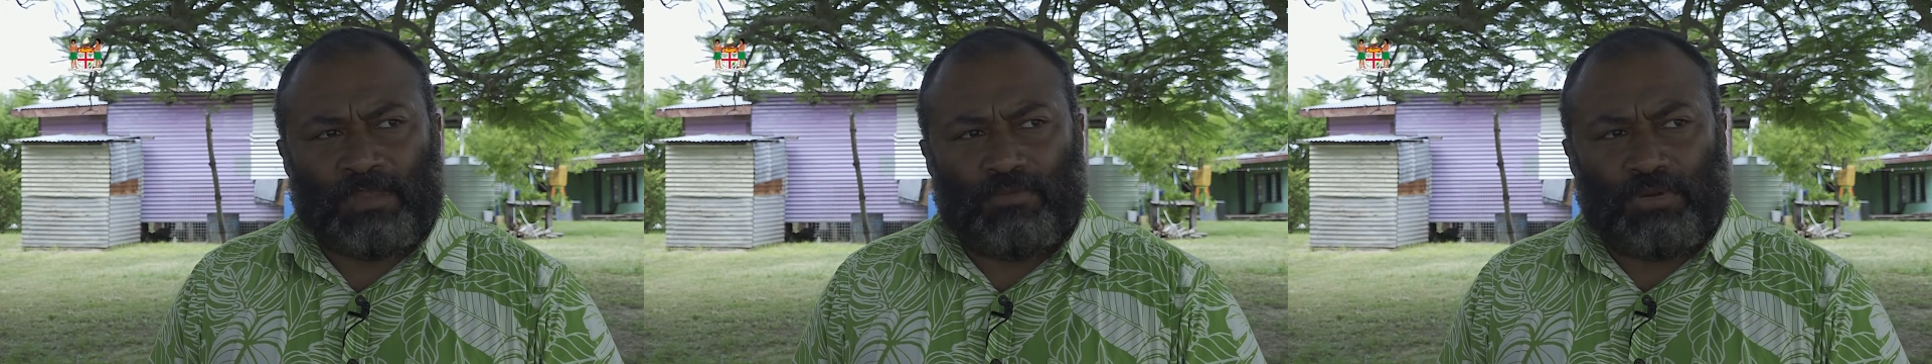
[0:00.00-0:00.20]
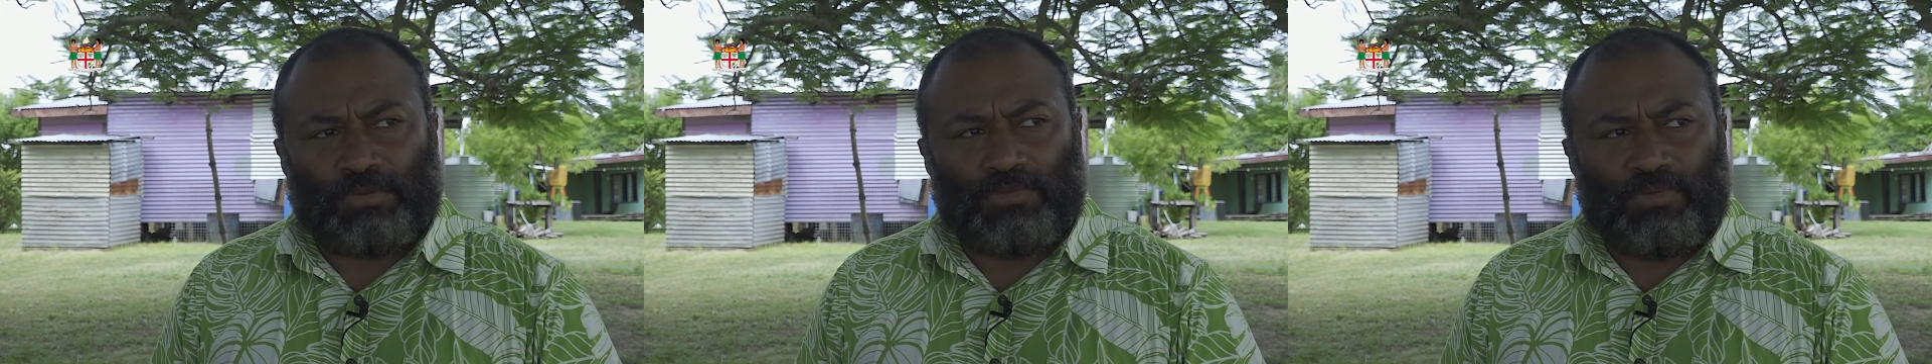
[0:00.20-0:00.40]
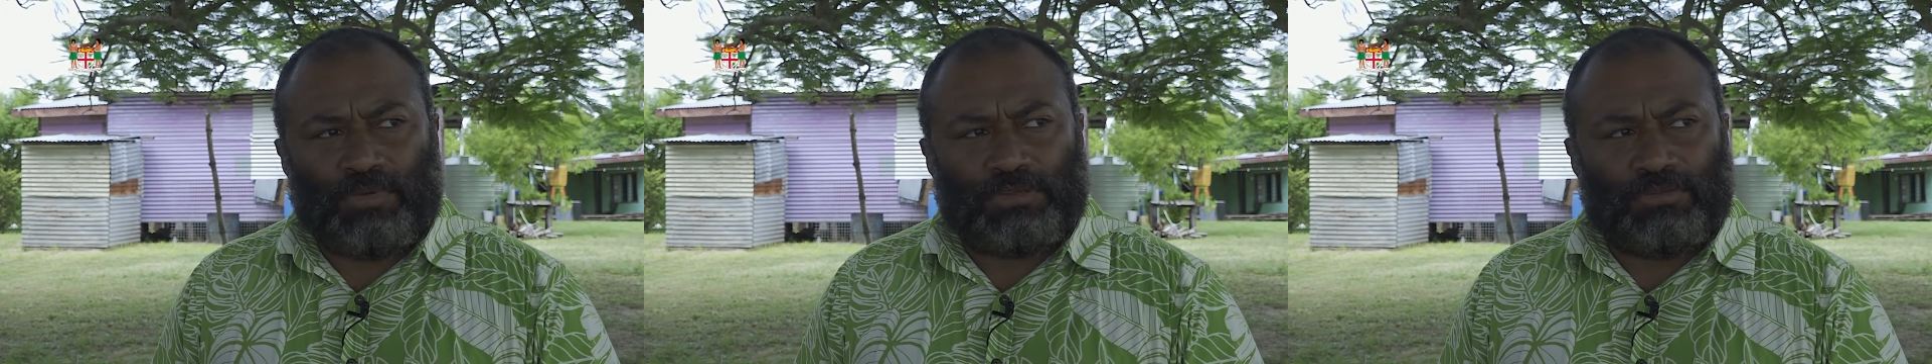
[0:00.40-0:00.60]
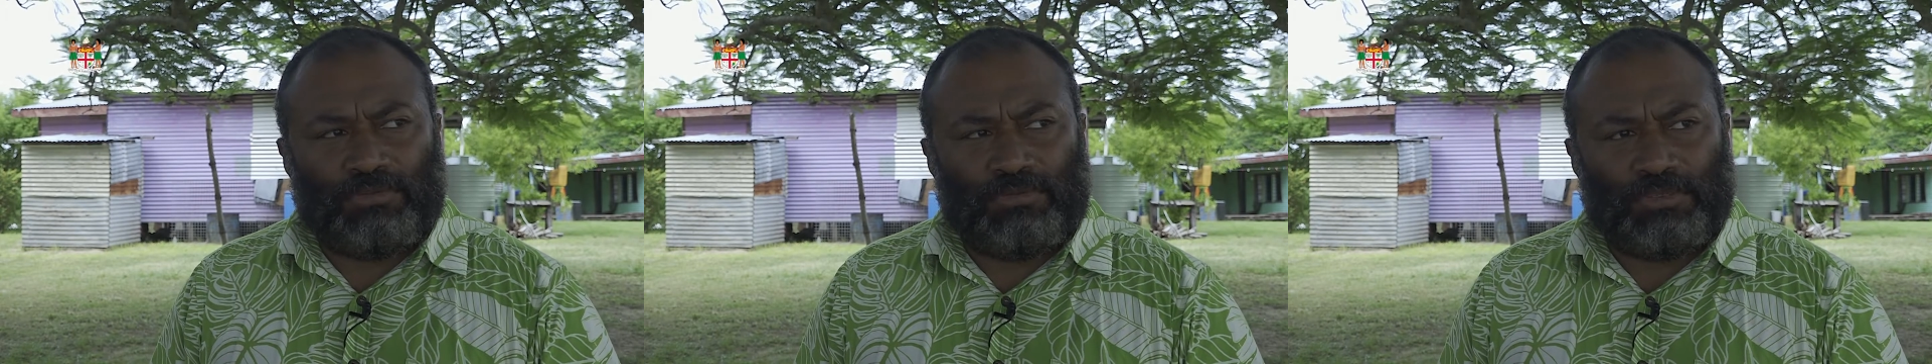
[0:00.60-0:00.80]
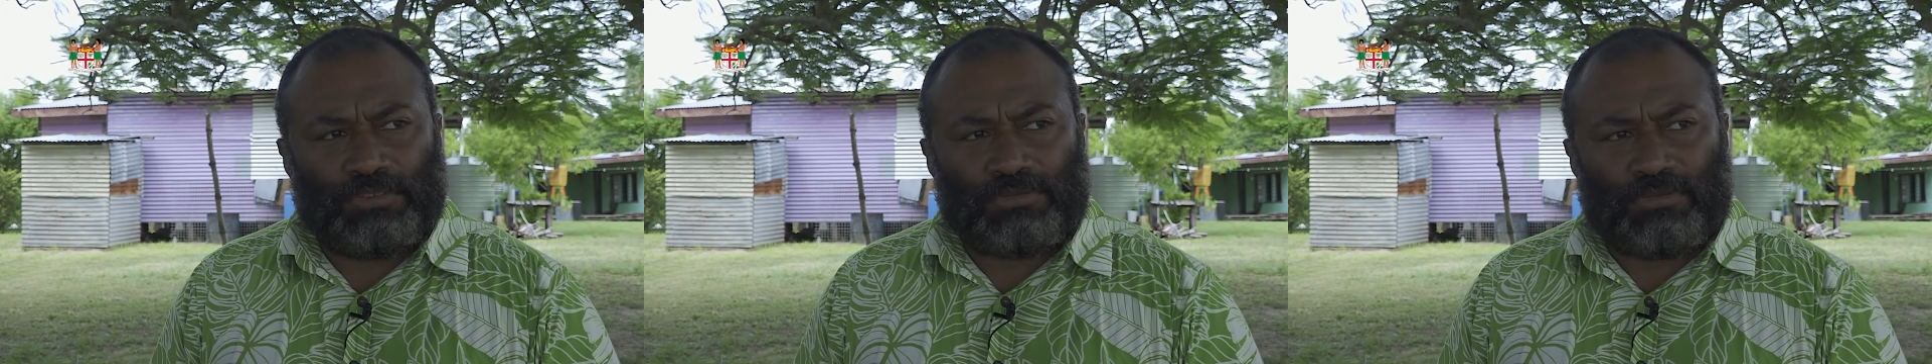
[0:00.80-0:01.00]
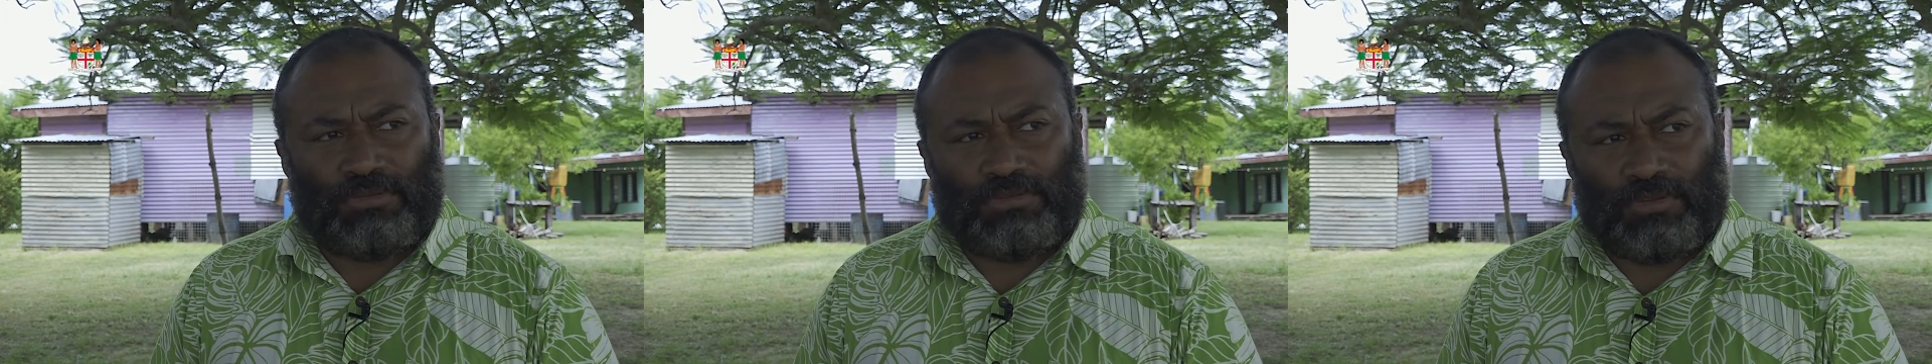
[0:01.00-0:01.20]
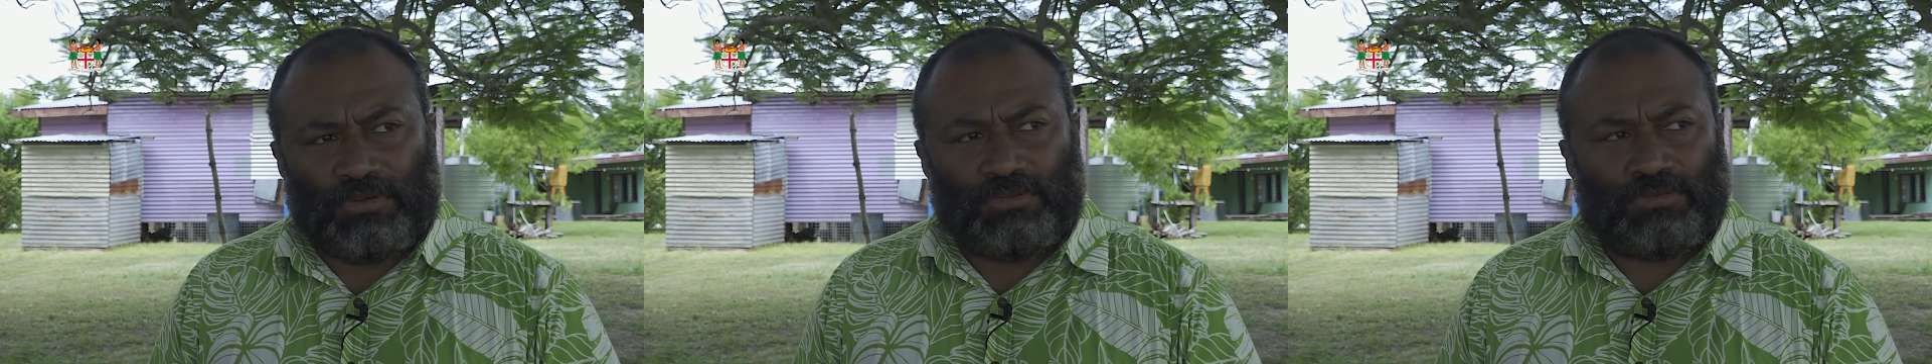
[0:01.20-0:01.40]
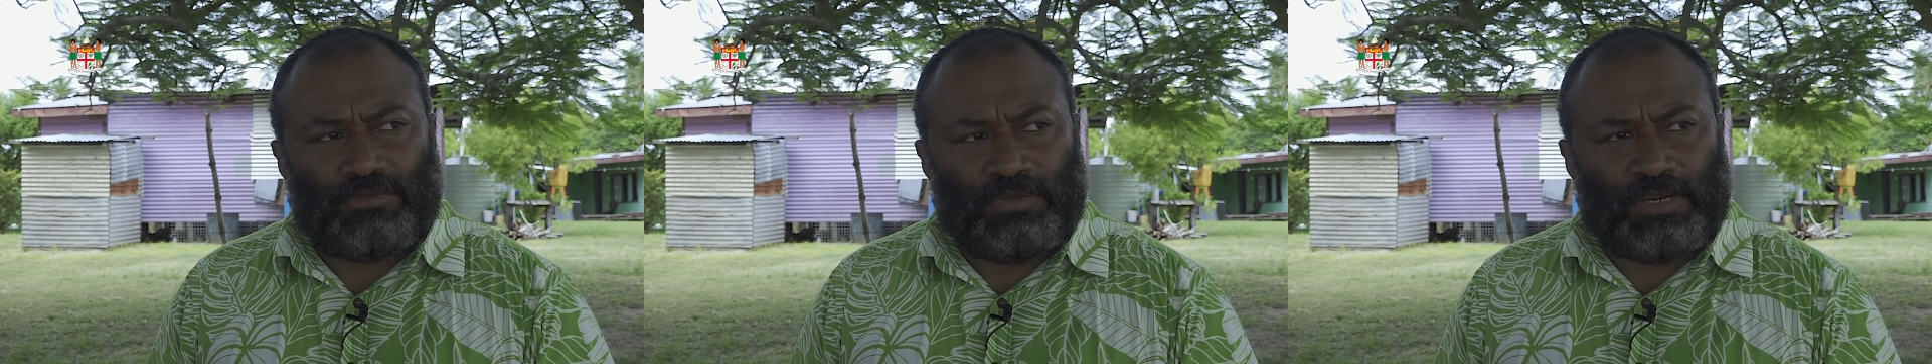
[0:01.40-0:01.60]
What we want to do is
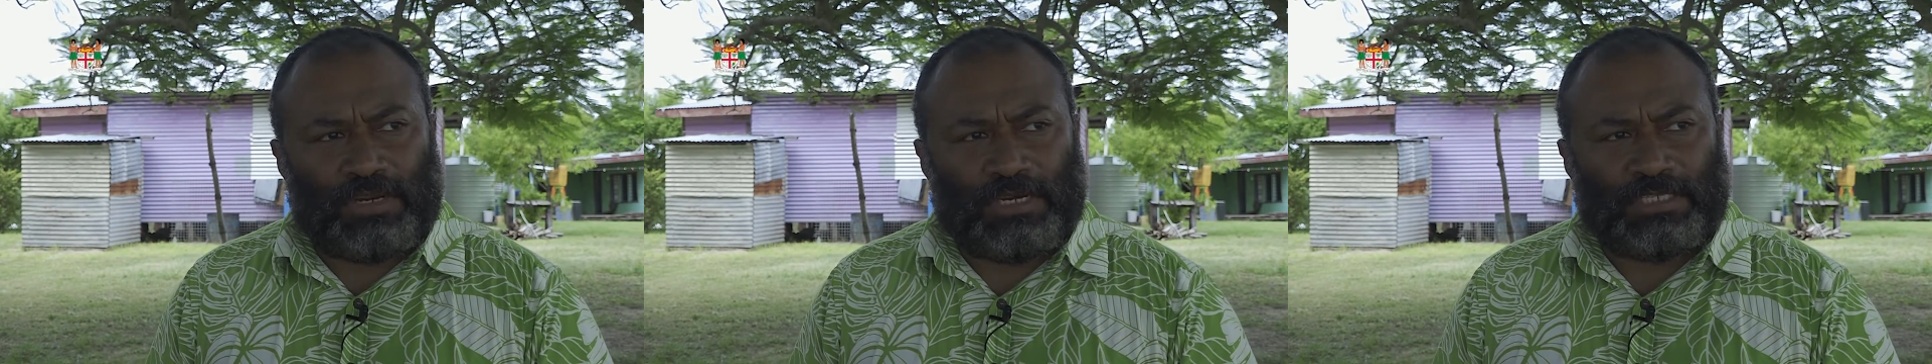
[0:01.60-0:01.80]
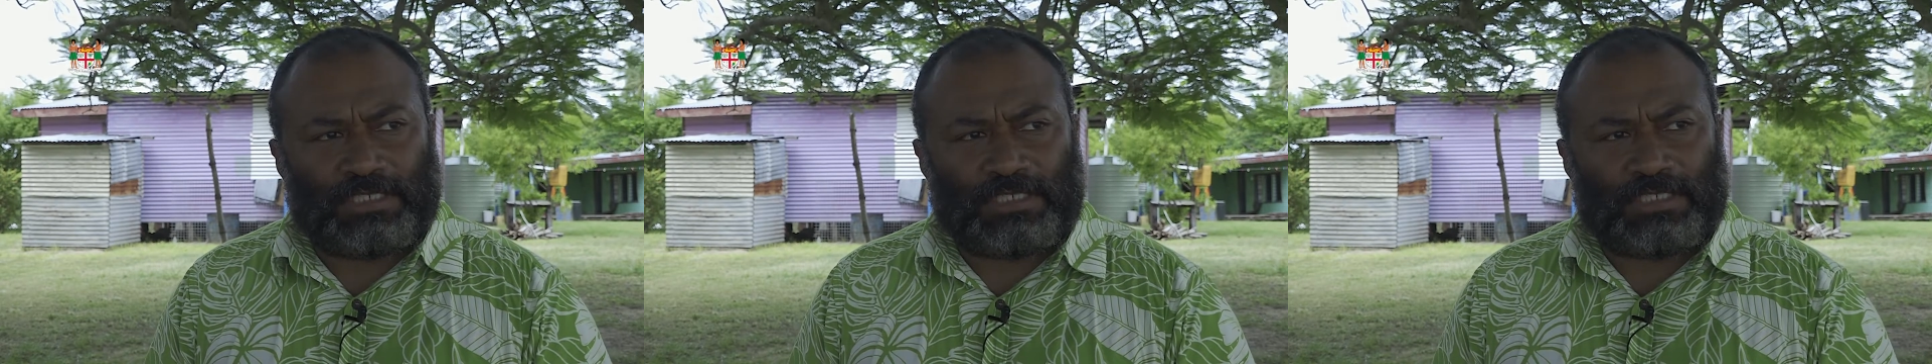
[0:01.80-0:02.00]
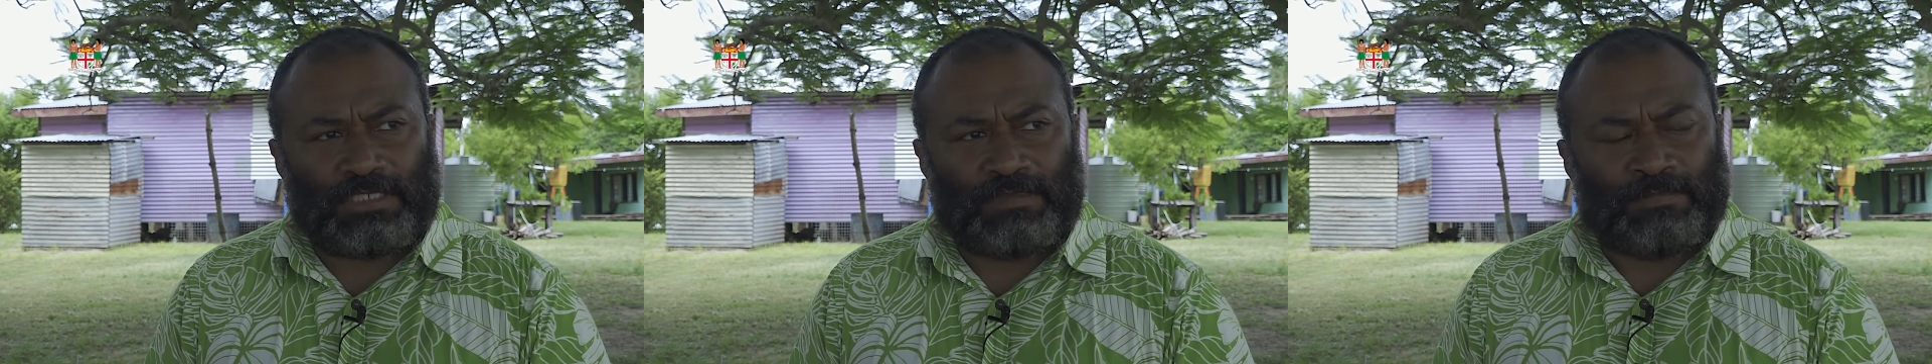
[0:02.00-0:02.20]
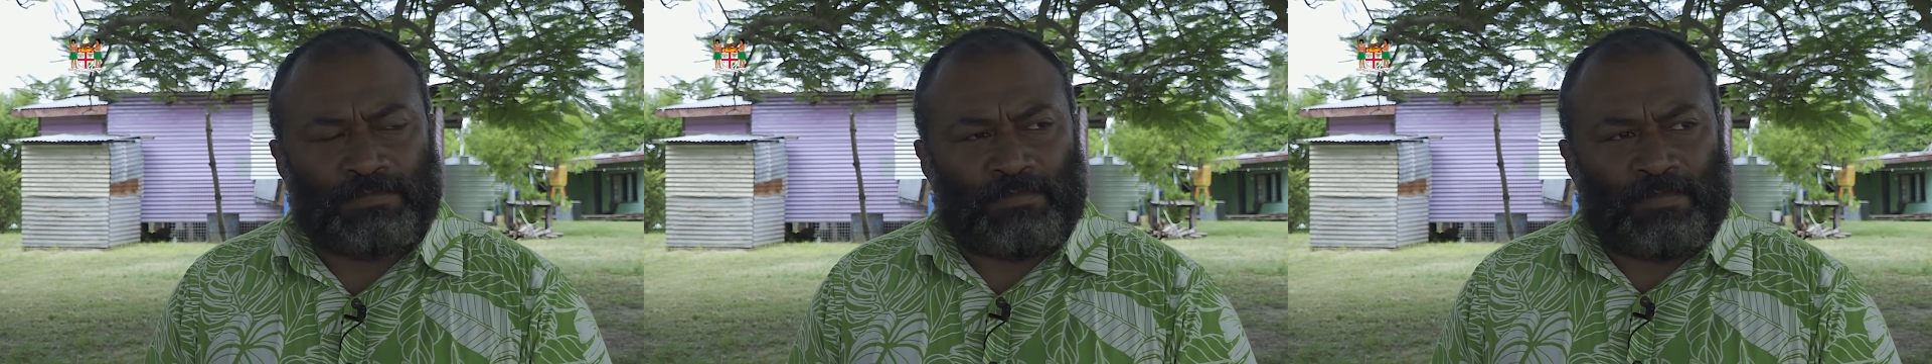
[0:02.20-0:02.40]
continue to increase